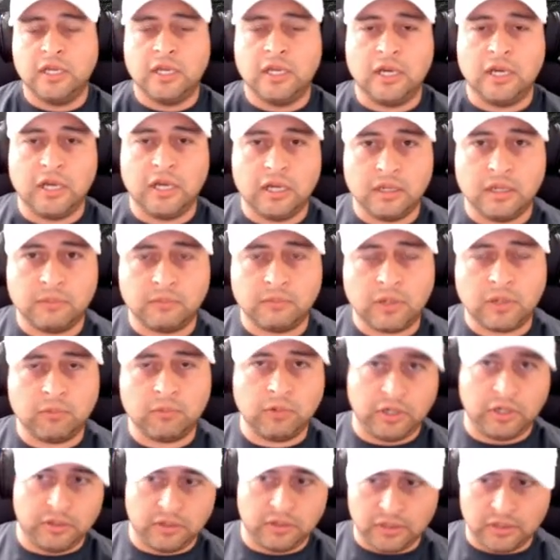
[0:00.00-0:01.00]
and
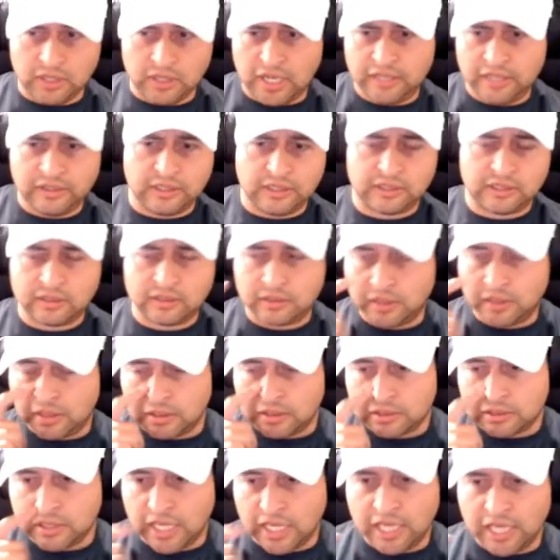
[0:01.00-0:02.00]
one of the, I think
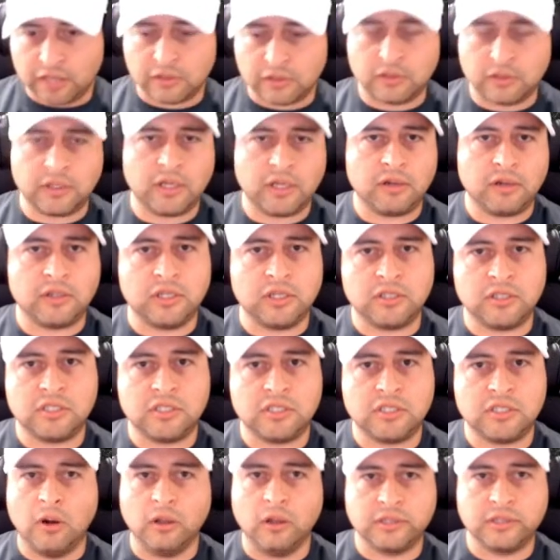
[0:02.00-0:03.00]
the editor there,
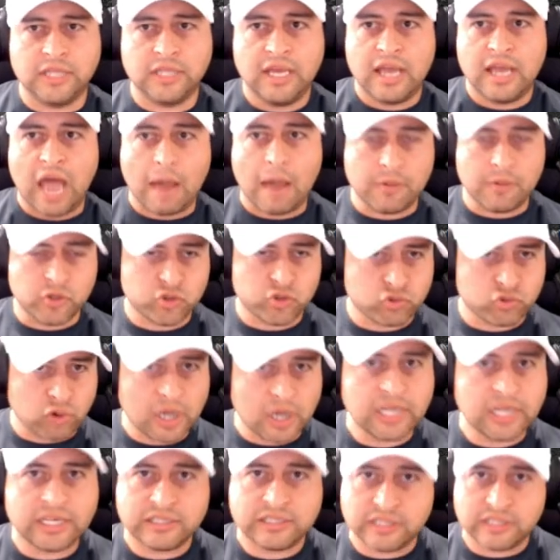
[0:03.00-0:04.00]
Jim Holt, I've been trying
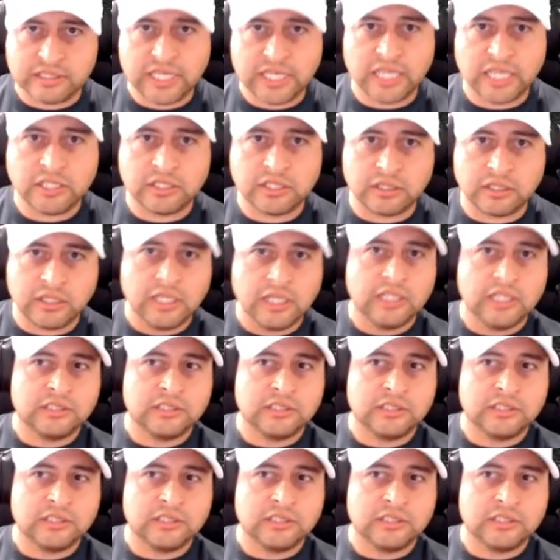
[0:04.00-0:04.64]
to get his attention.